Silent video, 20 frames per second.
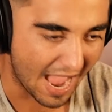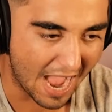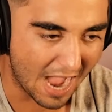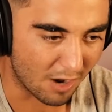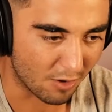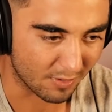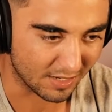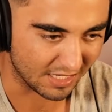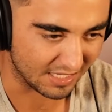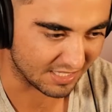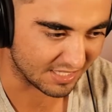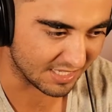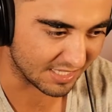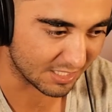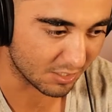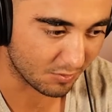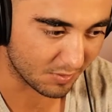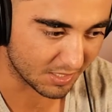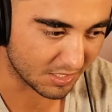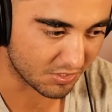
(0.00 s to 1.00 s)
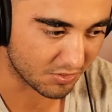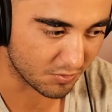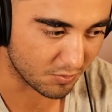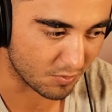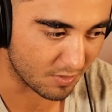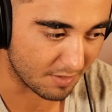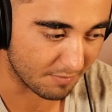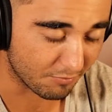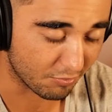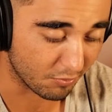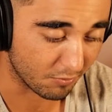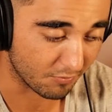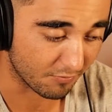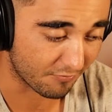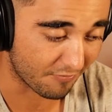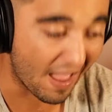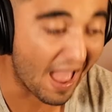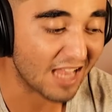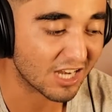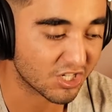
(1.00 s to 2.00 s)
How is it going to
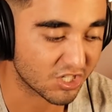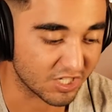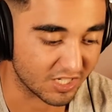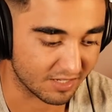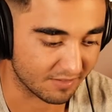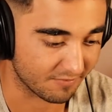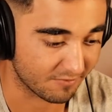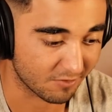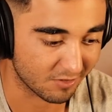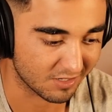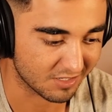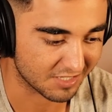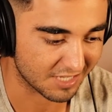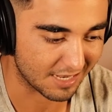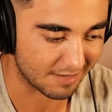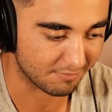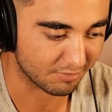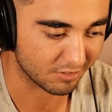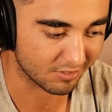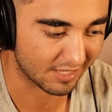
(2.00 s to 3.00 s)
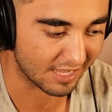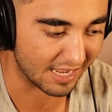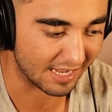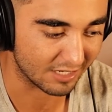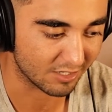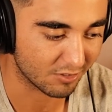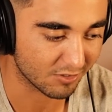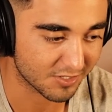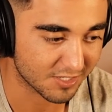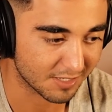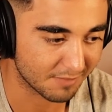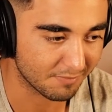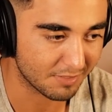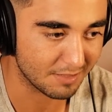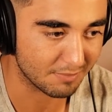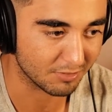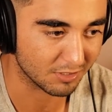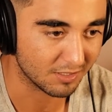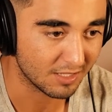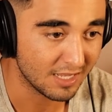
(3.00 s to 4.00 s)
improve fashion, for example? Okay, I know some
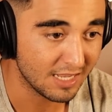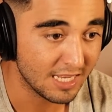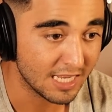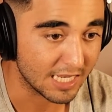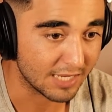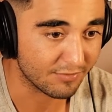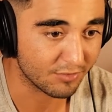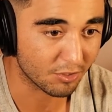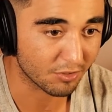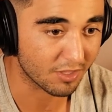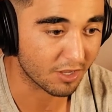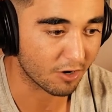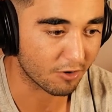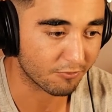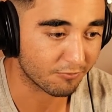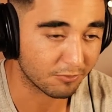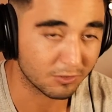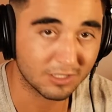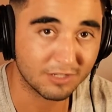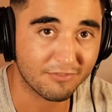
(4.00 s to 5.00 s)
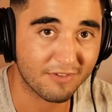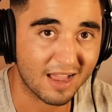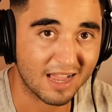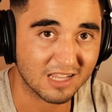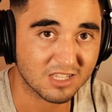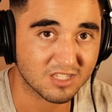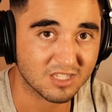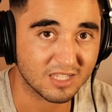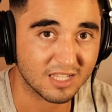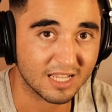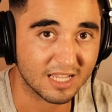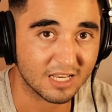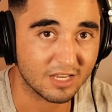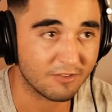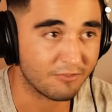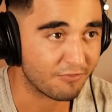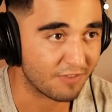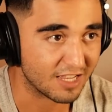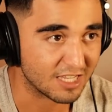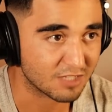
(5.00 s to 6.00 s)
people, even though they are fully
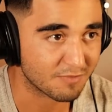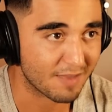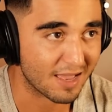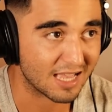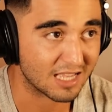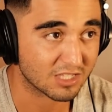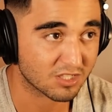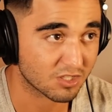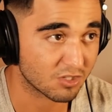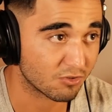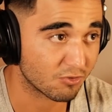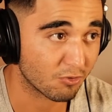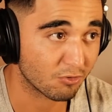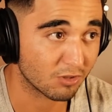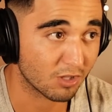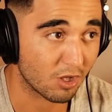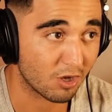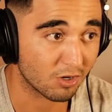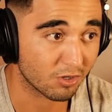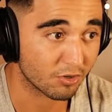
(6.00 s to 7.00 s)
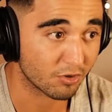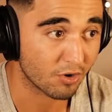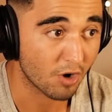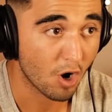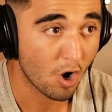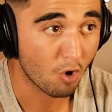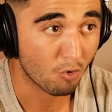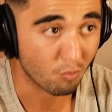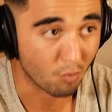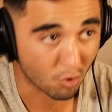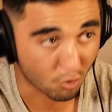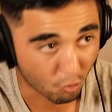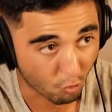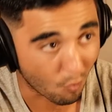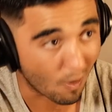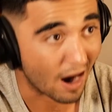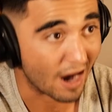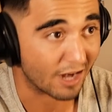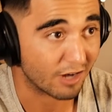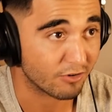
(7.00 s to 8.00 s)
vaccinated, face masks are no longer
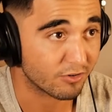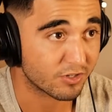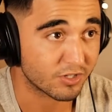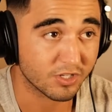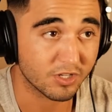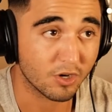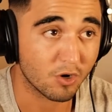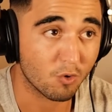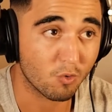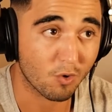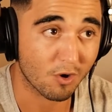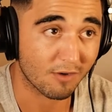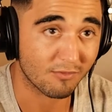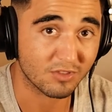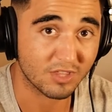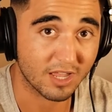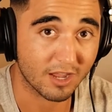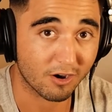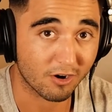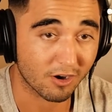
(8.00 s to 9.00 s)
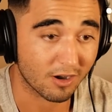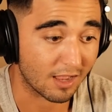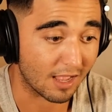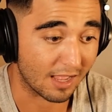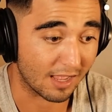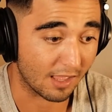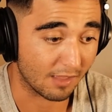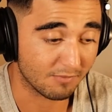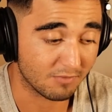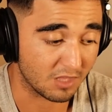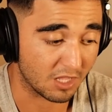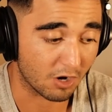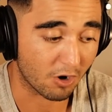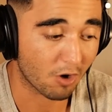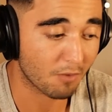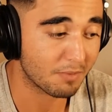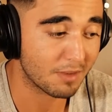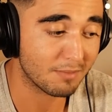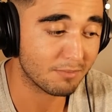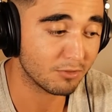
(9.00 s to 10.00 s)
required to go wherever they are.
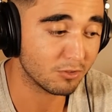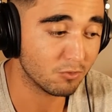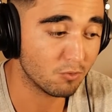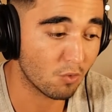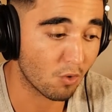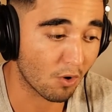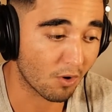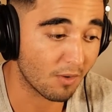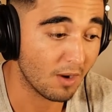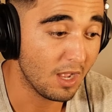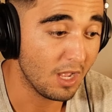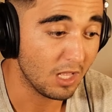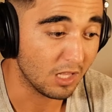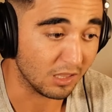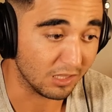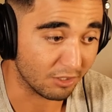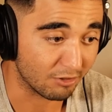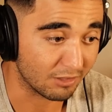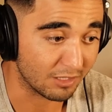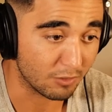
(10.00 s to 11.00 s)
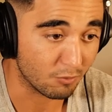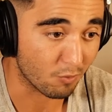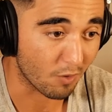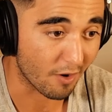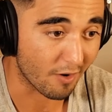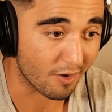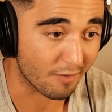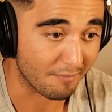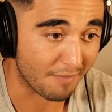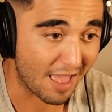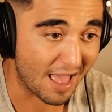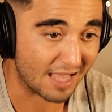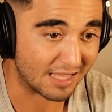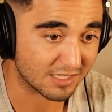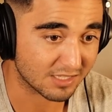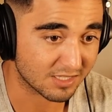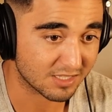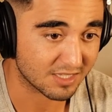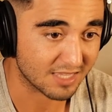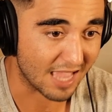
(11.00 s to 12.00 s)
There are people who are literally wearing
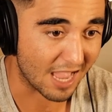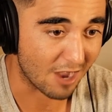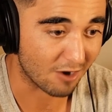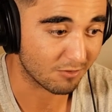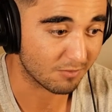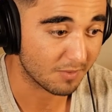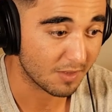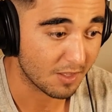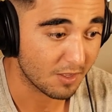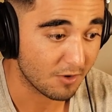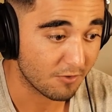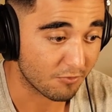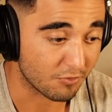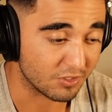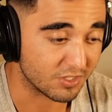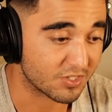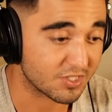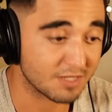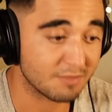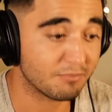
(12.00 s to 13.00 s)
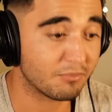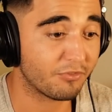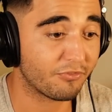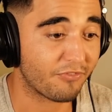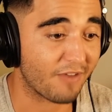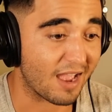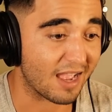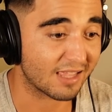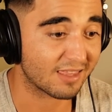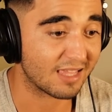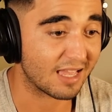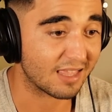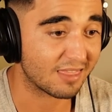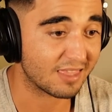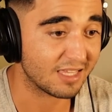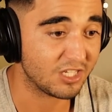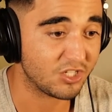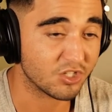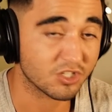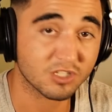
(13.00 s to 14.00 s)
masks now for the simple fact
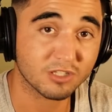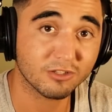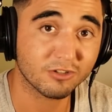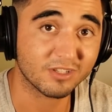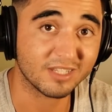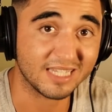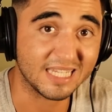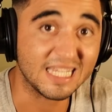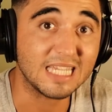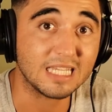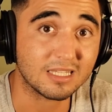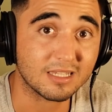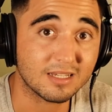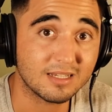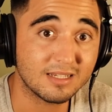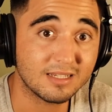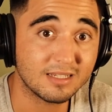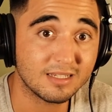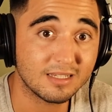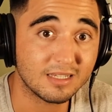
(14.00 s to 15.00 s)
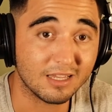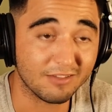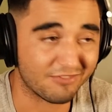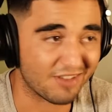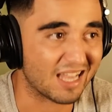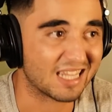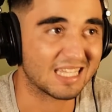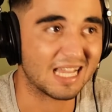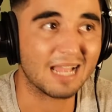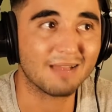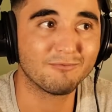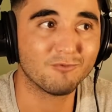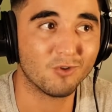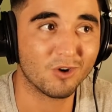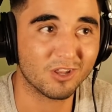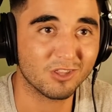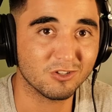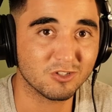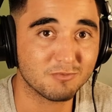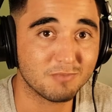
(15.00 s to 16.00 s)
that they just look neat. In fact,
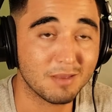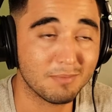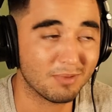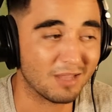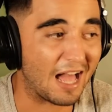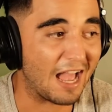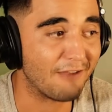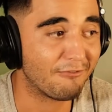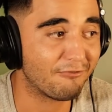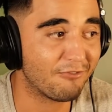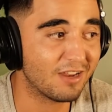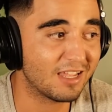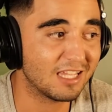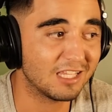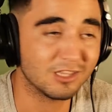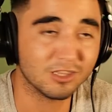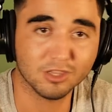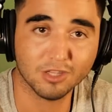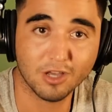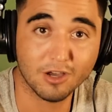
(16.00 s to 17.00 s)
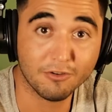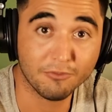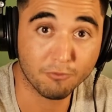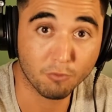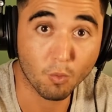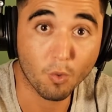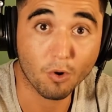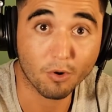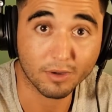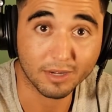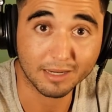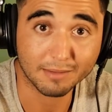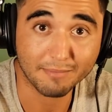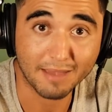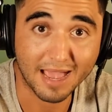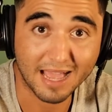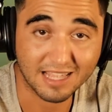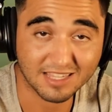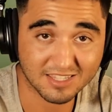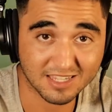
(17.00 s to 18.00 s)
I'm one of those people. I freaking love wearing
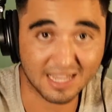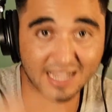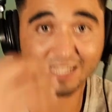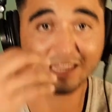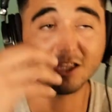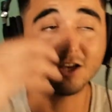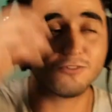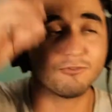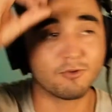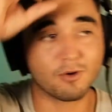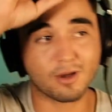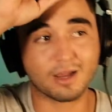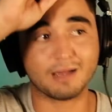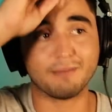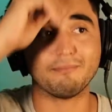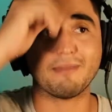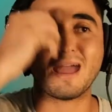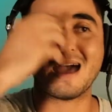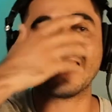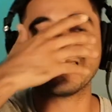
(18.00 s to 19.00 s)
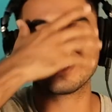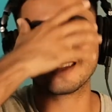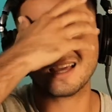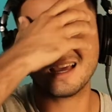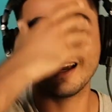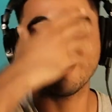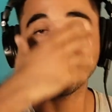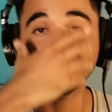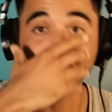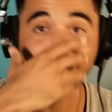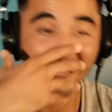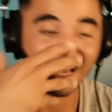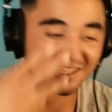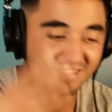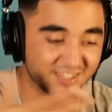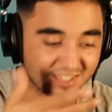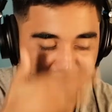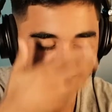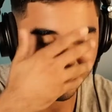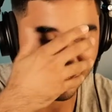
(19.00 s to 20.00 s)
a mask. I love wearing a mask,
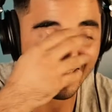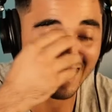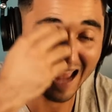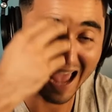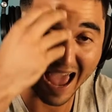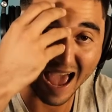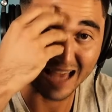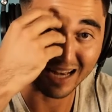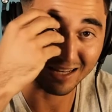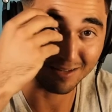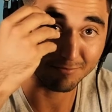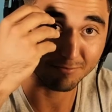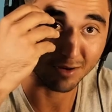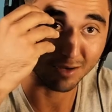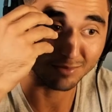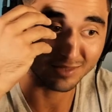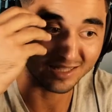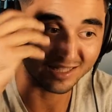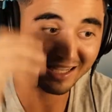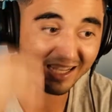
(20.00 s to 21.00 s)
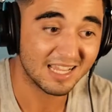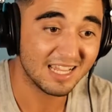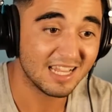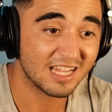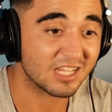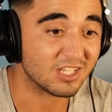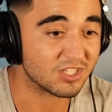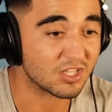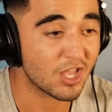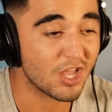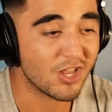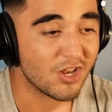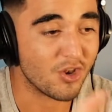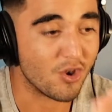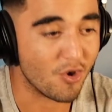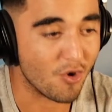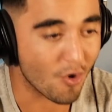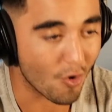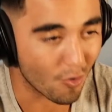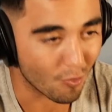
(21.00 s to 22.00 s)
glasses, and a hat in public because
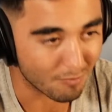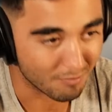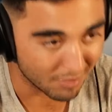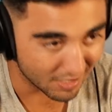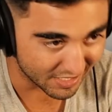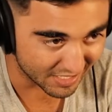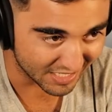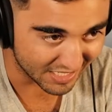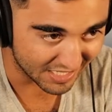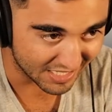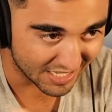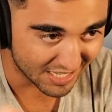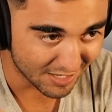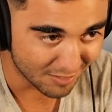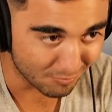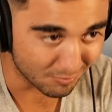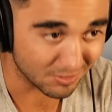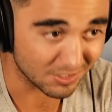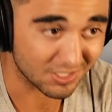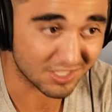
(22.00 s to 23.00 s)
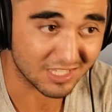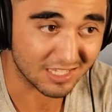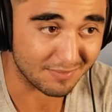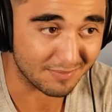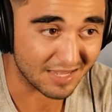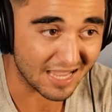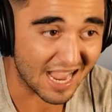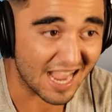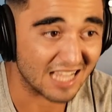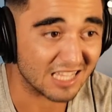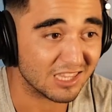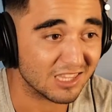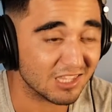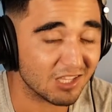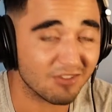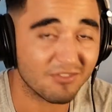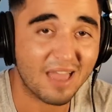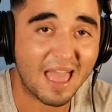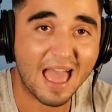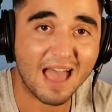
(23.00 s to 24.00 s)
nobody will see me. I
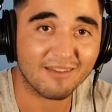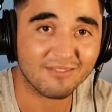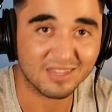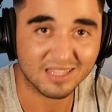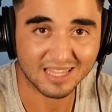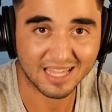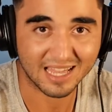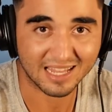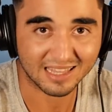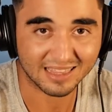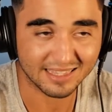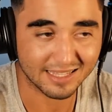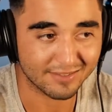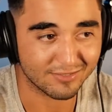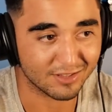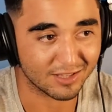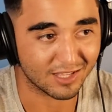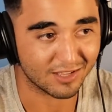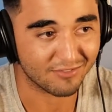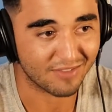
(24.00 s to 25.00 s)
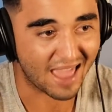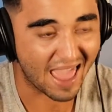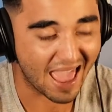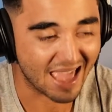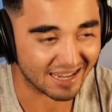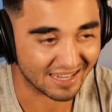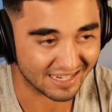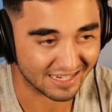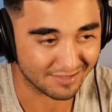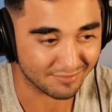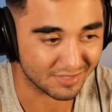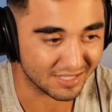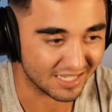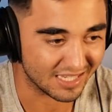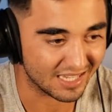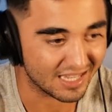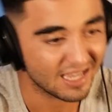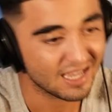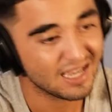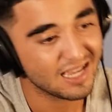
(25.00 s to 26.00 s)
love having that level of
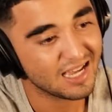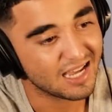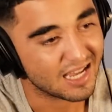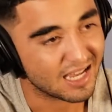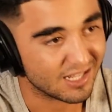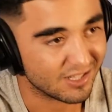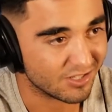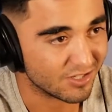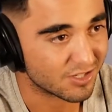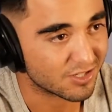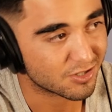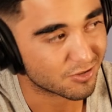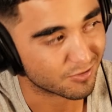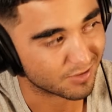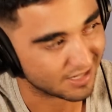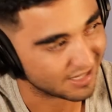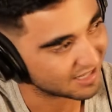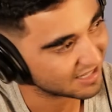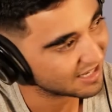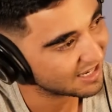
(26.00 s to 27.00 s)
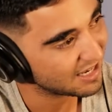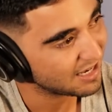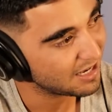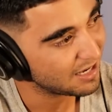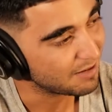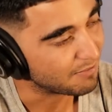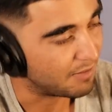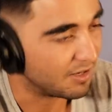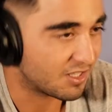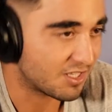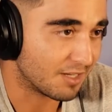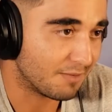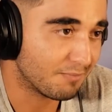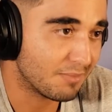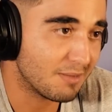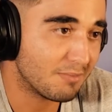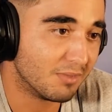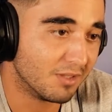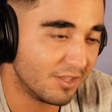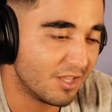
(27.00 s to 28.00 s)
anonymity in the street, but
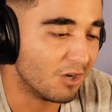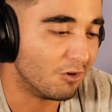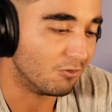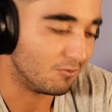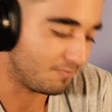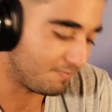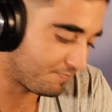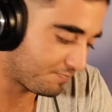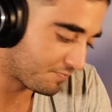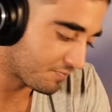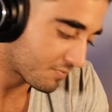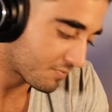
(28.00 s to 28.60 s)
some people don't.